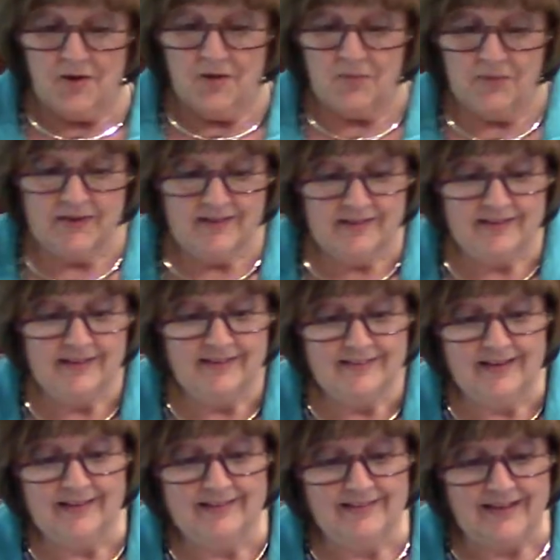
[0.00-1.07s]
One of the things
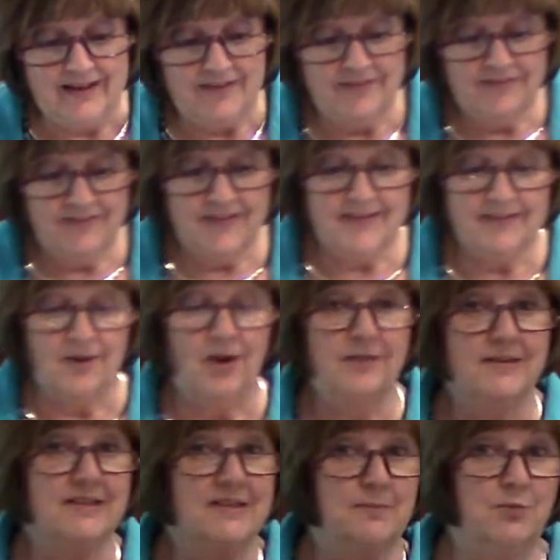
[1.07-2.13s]
I love is all
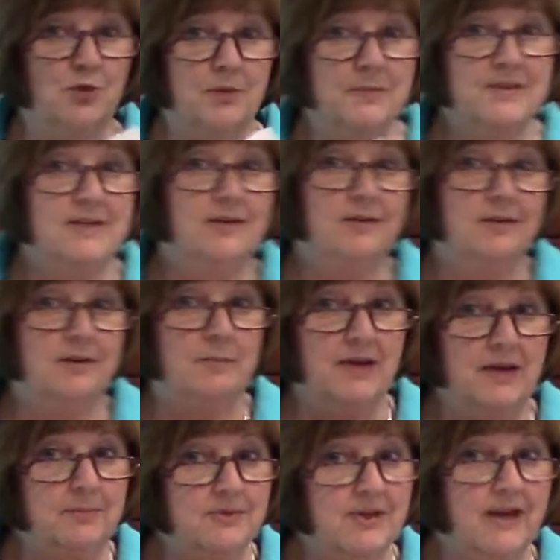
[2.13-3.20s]
the support material that
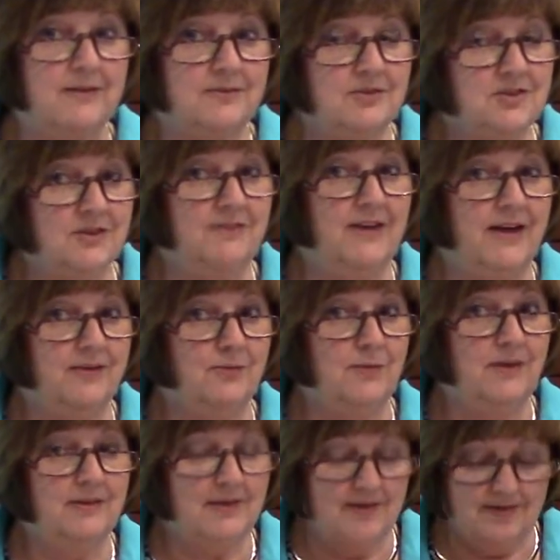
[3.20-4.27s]
Pampered Chef has
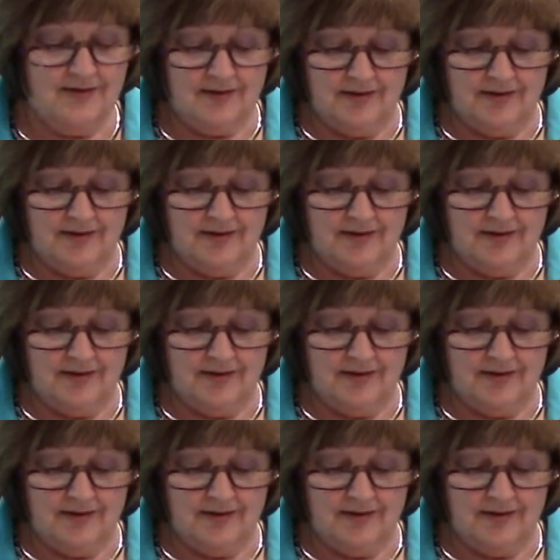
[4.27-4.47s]
with it.